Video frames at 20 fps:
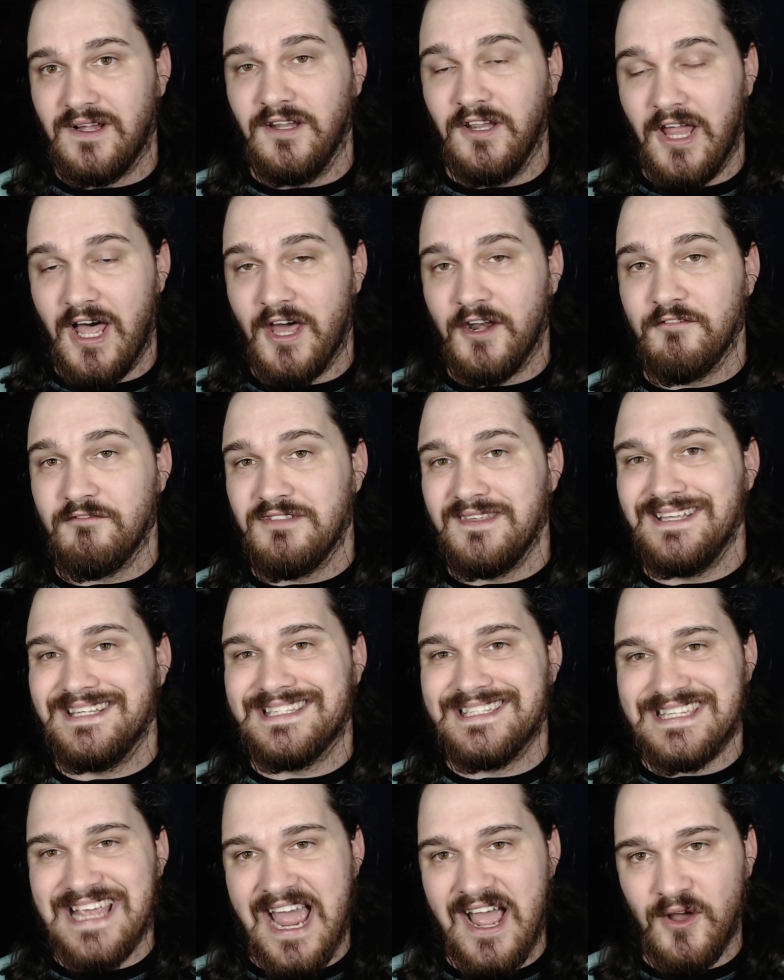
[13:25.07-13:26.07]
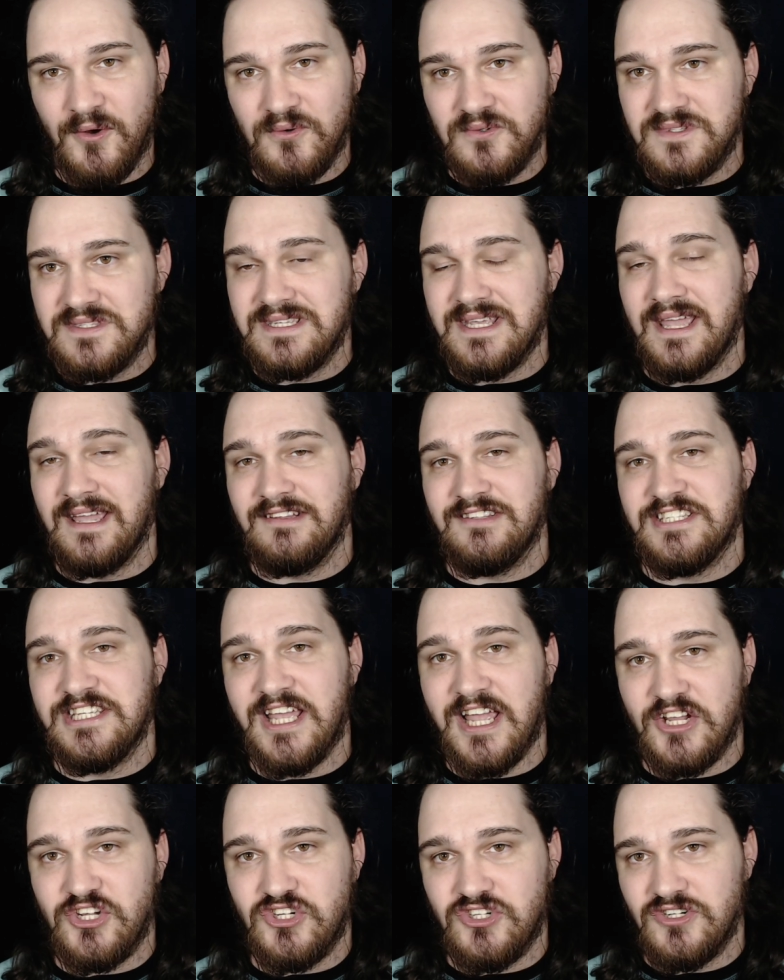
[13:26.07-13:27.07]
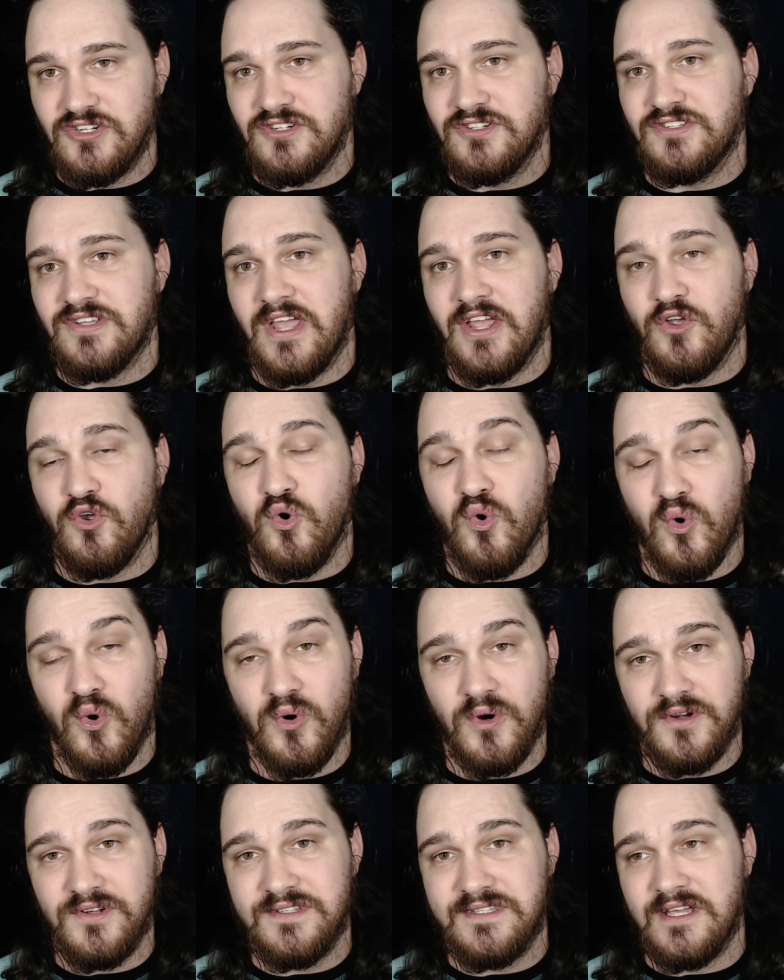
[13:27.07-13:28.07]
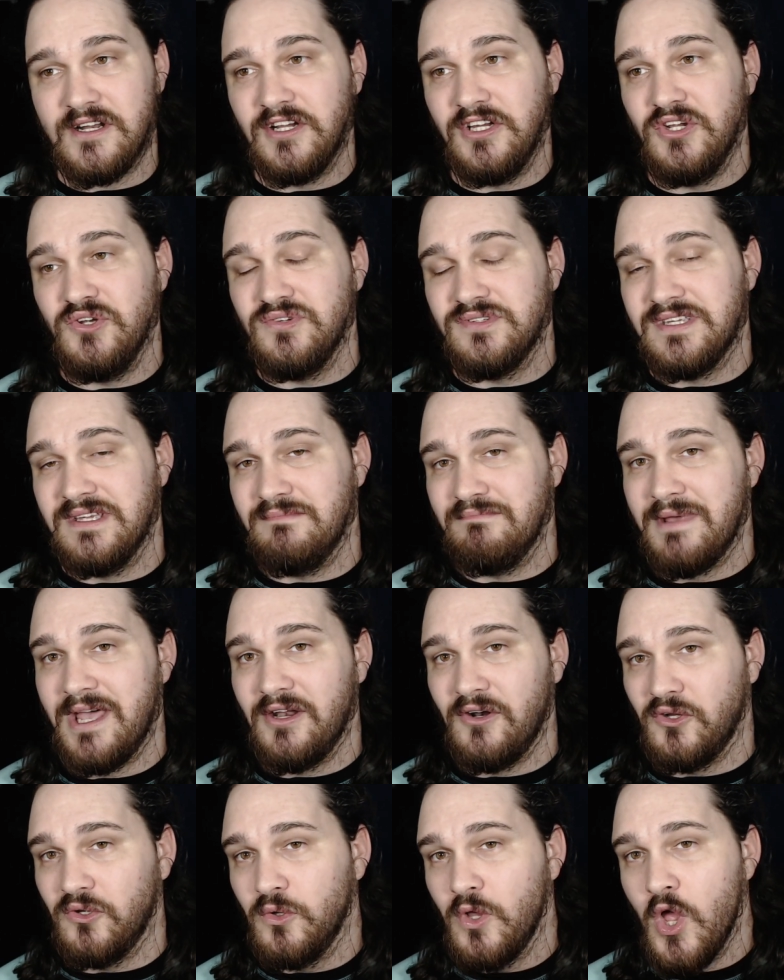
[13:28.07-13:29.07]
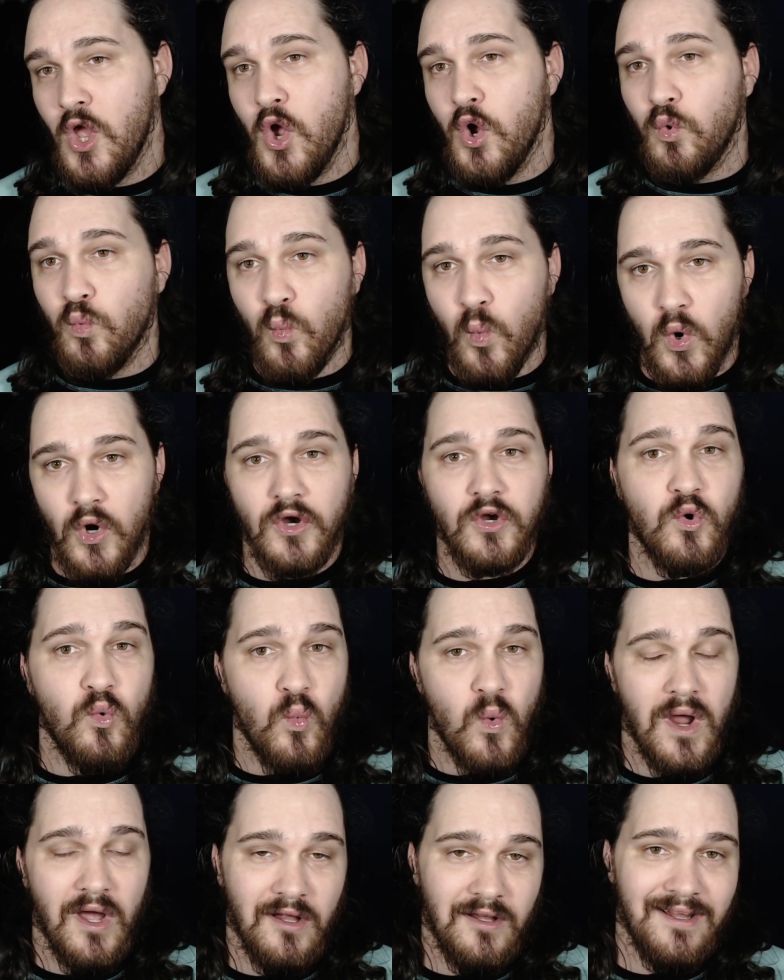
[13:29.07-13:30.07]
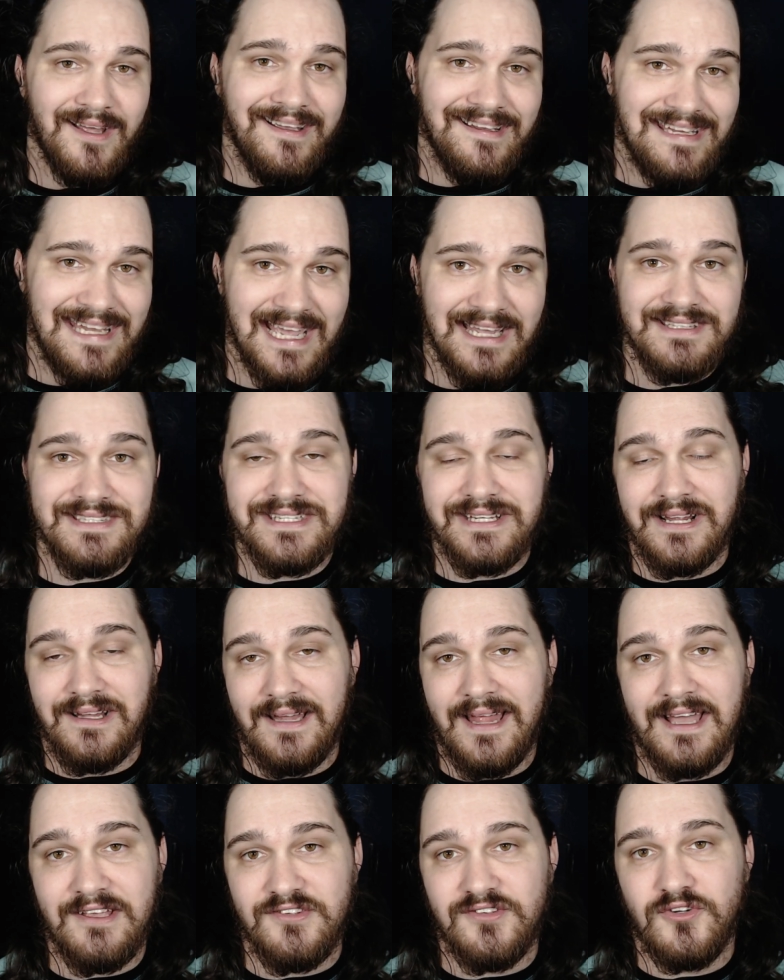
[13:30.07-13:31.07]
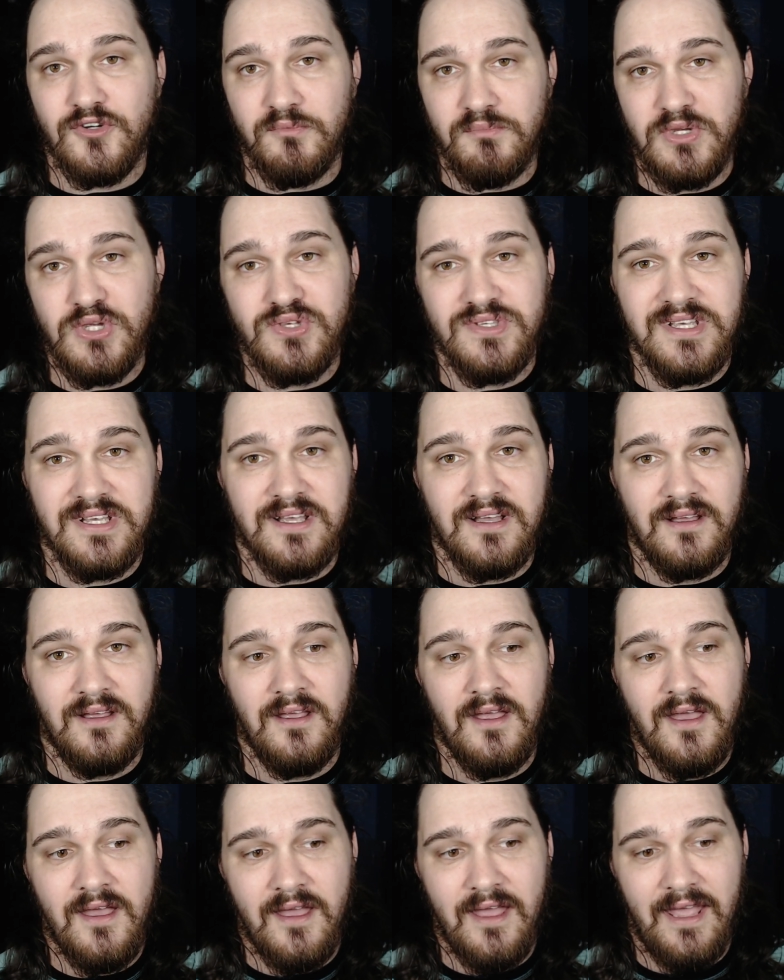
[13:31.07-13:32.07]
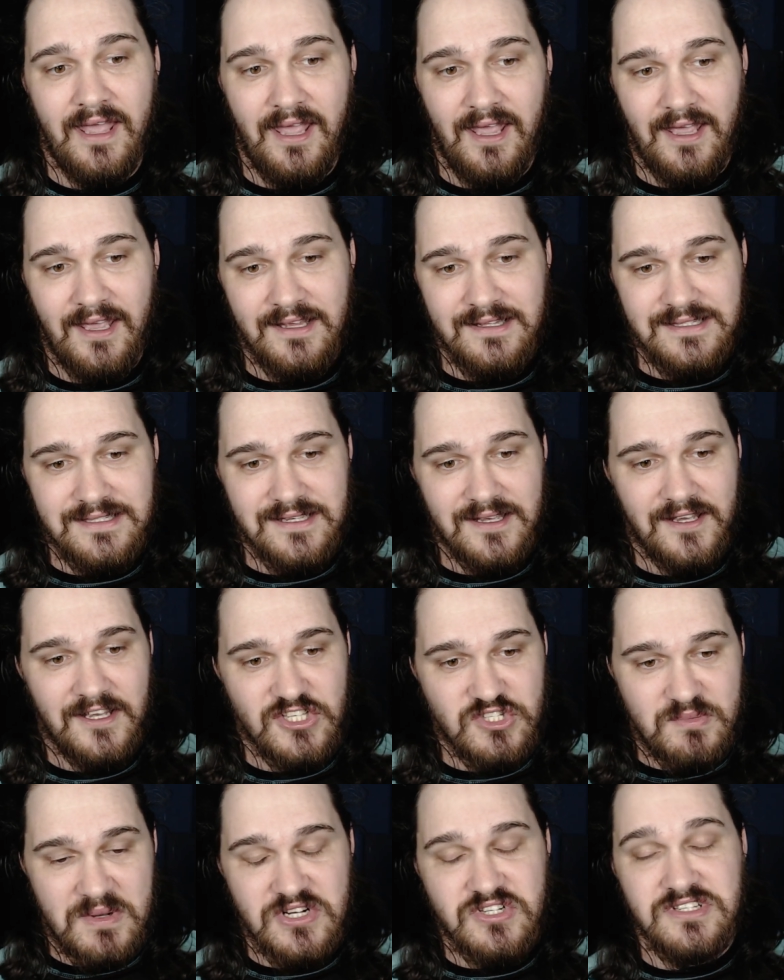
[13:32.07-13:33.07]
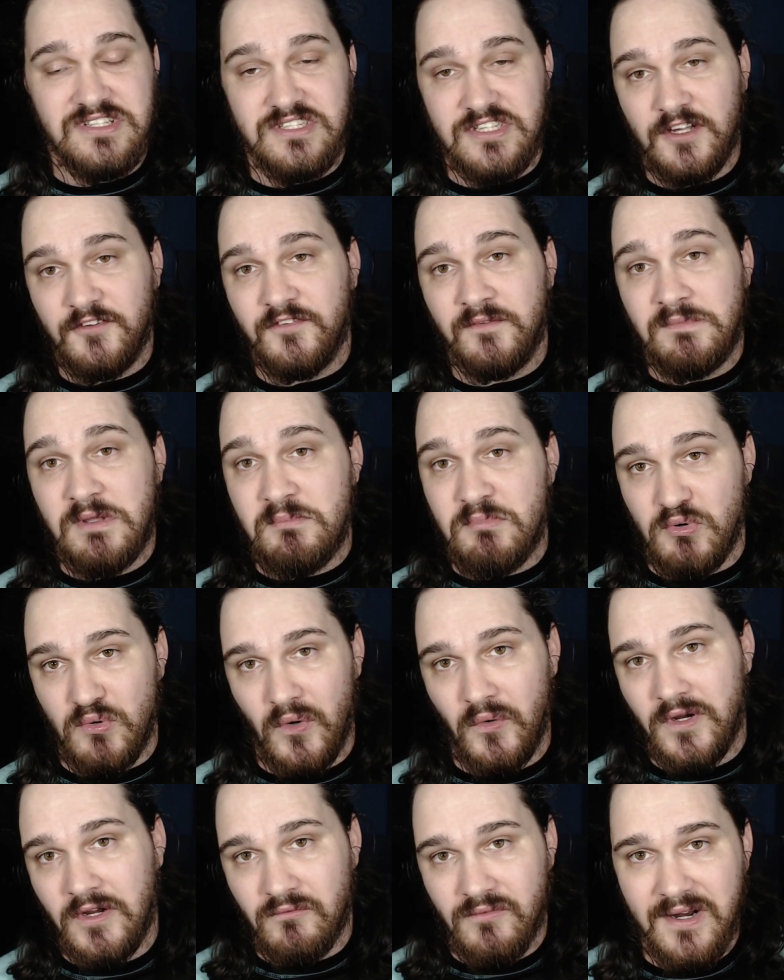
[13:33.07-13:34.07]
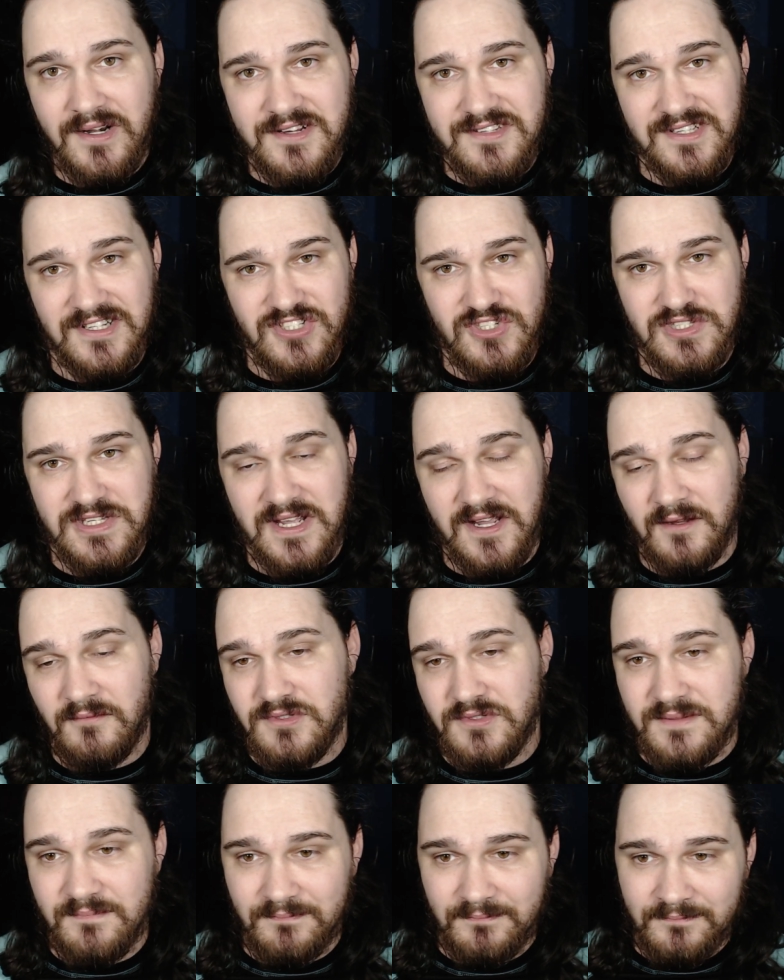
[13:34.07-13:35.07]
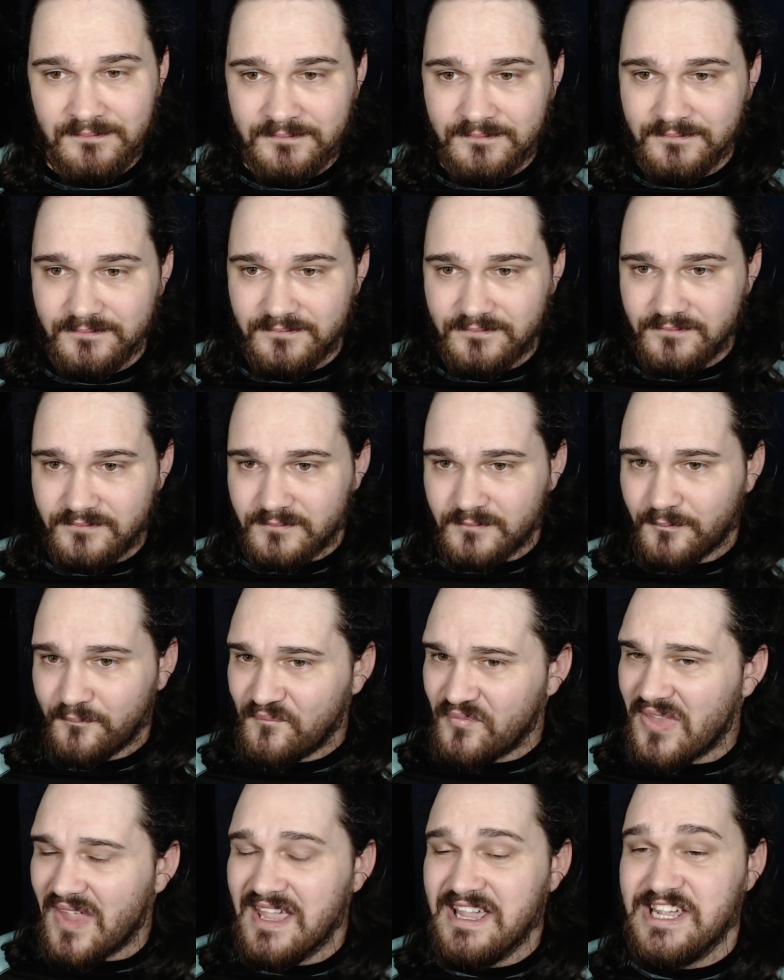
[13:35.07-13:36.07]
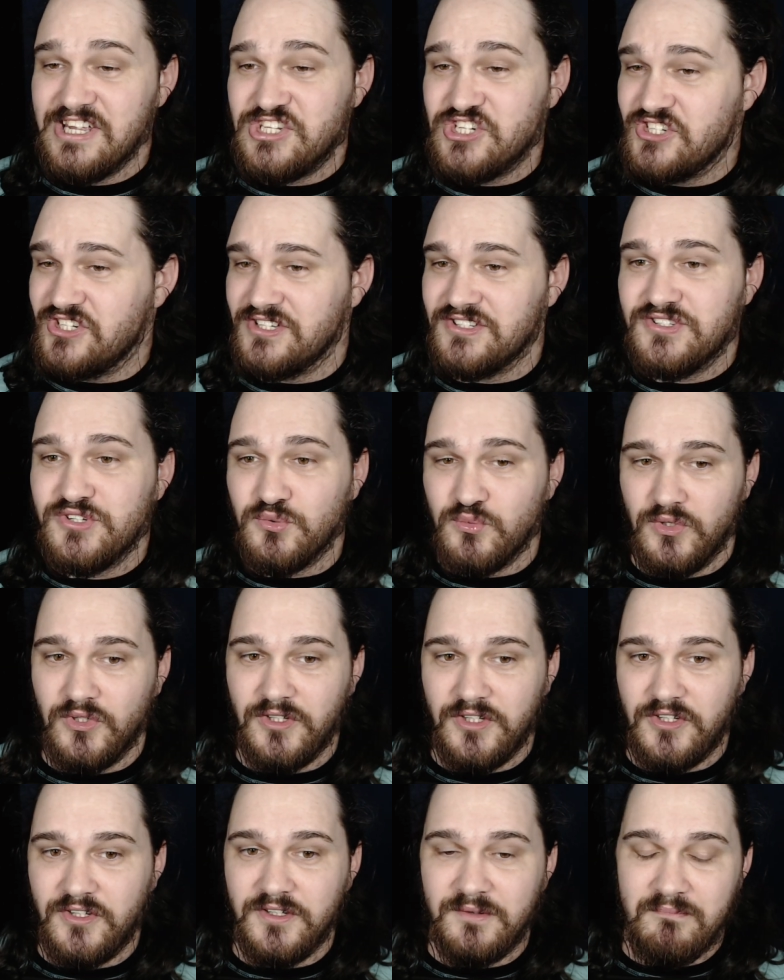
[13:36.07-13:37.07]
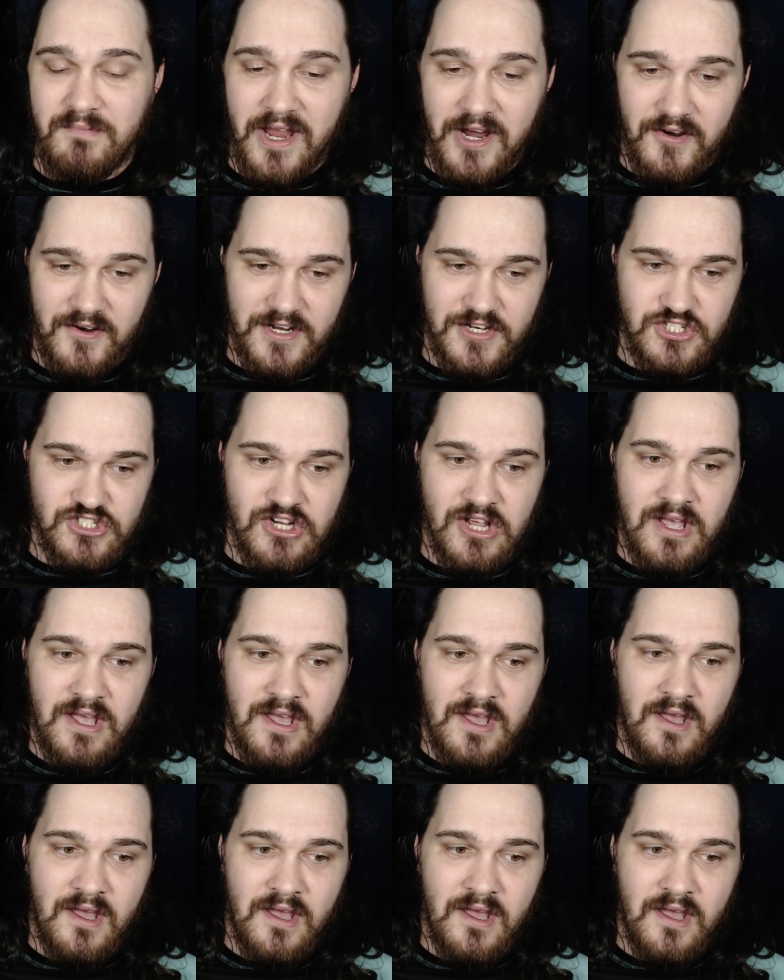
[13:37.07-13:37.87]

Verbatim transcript: A lot of the sounds and textures and chords that are used in metal work well against classical music, and uh, especially stuff from the Baroque and Renaissance times it's just a really good marriage.